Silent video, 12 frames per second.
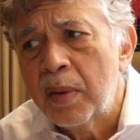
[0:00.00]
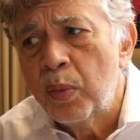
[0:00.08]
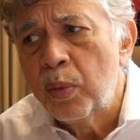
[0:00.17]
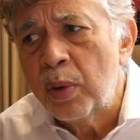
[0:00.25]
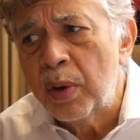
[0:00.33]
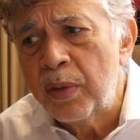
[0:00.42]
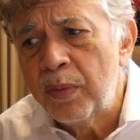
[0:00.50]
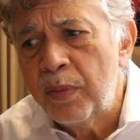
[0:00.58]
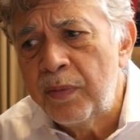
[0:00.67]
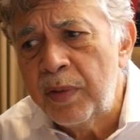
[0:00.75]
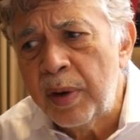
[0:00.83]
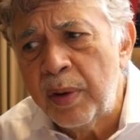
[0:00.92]
were
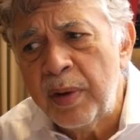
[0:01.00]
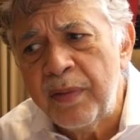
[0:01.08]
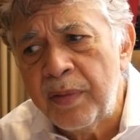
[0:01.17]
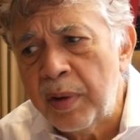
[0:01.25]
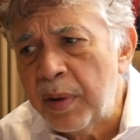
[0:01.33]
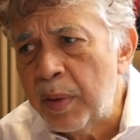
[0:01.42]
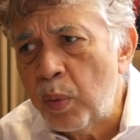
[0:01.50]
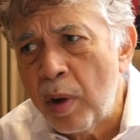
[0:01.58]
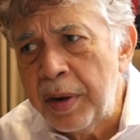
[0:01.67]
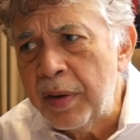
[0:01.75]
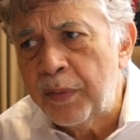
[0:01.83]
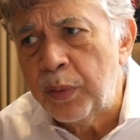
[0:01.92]
very, very
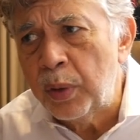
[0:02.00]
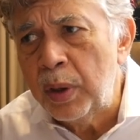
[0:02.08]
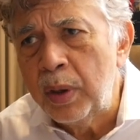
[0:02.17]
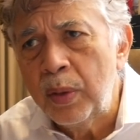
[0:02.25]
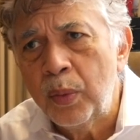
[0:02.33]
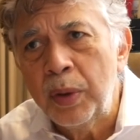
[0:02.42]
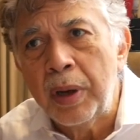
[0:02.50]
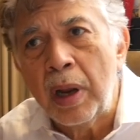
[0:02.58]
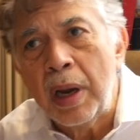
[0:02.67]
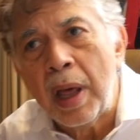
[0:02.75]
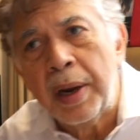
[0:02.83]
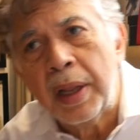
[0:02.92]
wonderful with a
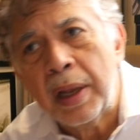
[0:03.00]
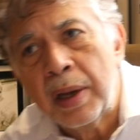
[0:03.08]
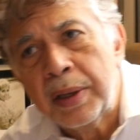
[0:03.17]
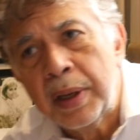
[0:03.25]
lot of